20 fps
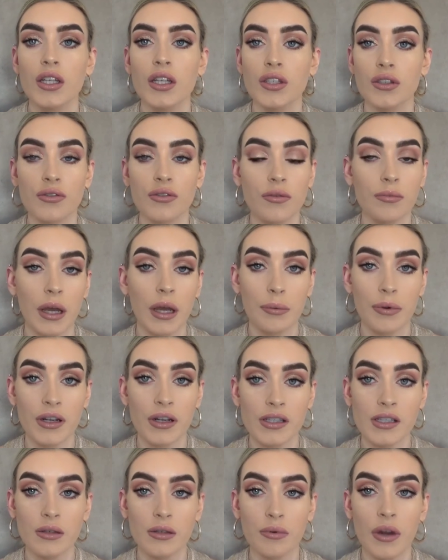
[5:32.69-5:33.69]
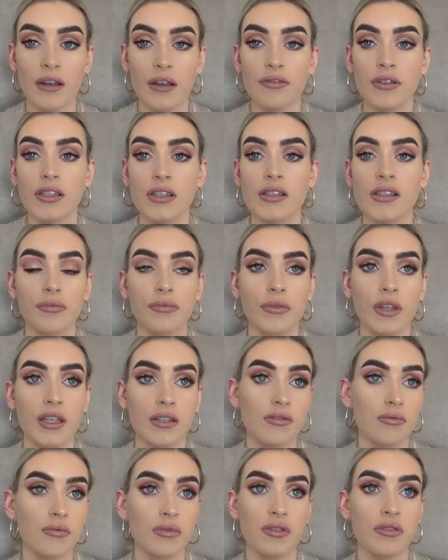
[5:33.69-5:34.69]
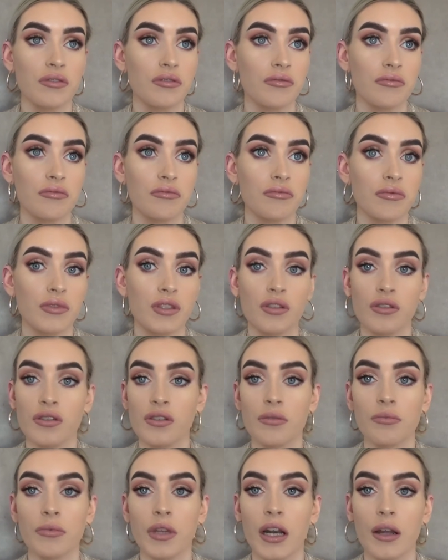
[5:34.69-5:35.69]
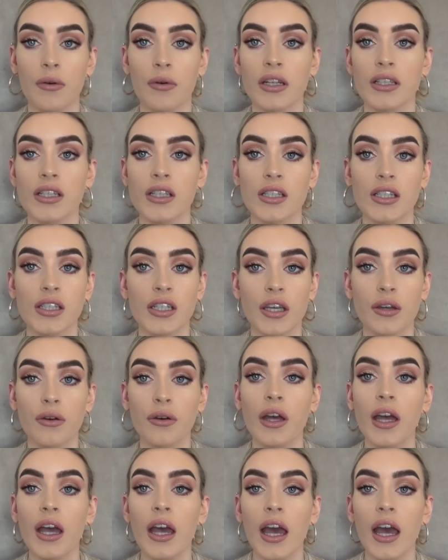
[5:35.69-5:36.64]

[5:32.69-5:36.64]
Just for my personal preference, this was just something I wanted to do.